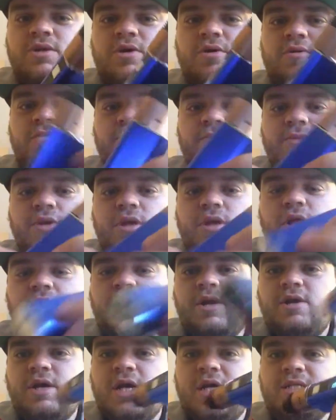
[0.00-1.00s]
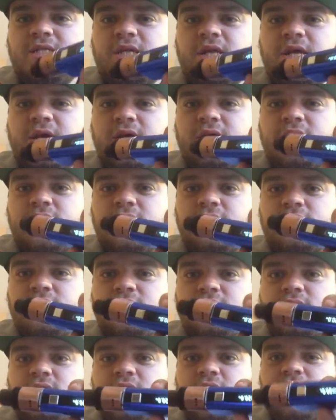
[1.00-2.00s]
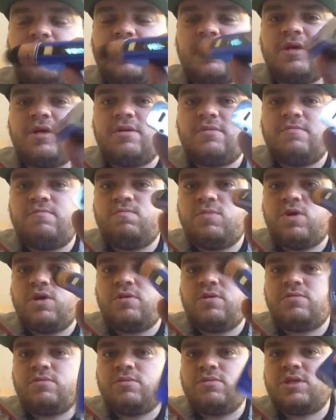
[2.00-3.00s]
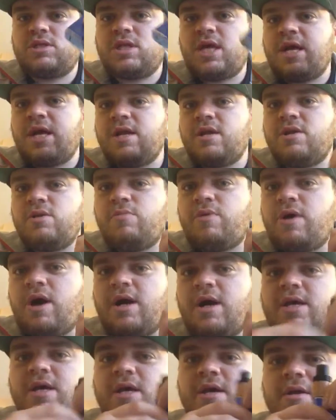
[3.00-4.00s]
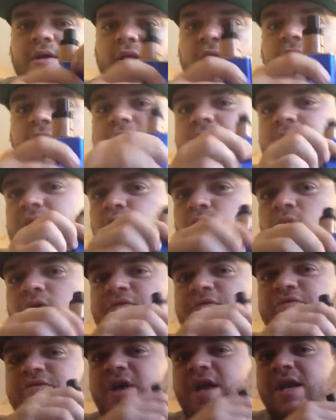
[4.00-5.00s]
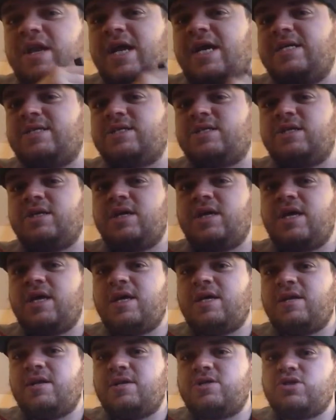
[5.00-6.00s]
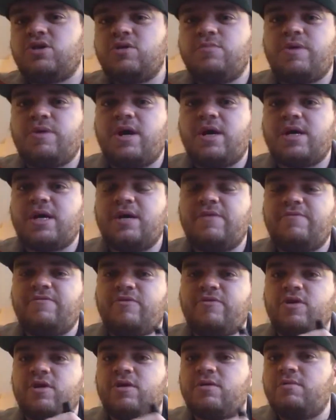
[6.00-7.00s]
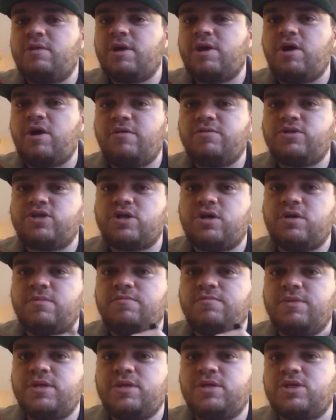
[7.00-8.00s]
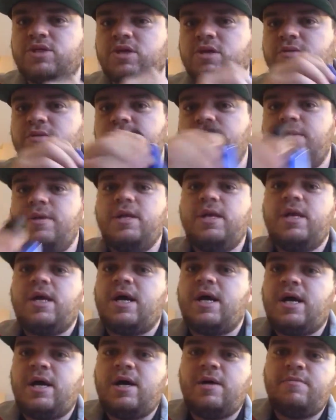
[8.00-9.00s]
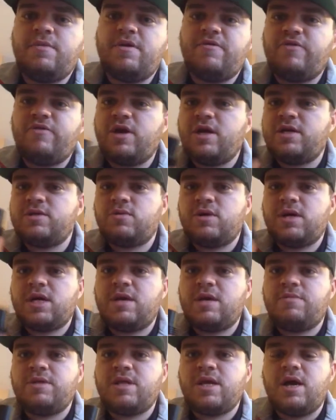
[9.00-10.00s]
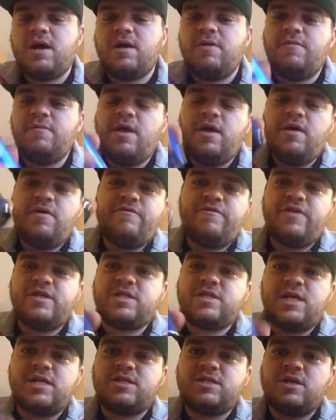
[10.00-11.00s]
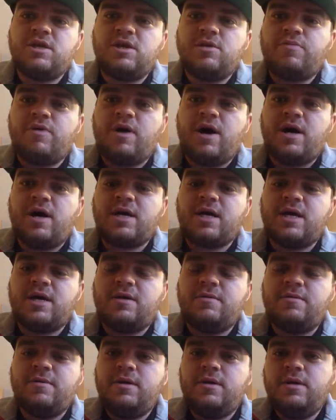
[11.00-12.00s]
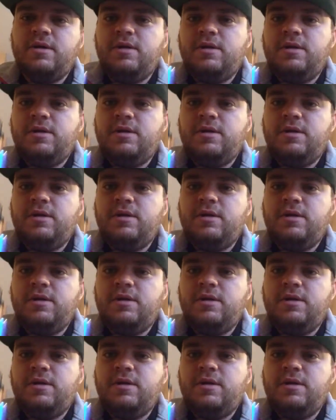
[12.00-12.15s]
so a lot of you guys that like stealthy, you know, slide it in your pocket. This will fit nicely in a shirt pocket for like golf shirt, business shirt, if you guys want to keep it there. Fits nicely in your pocket.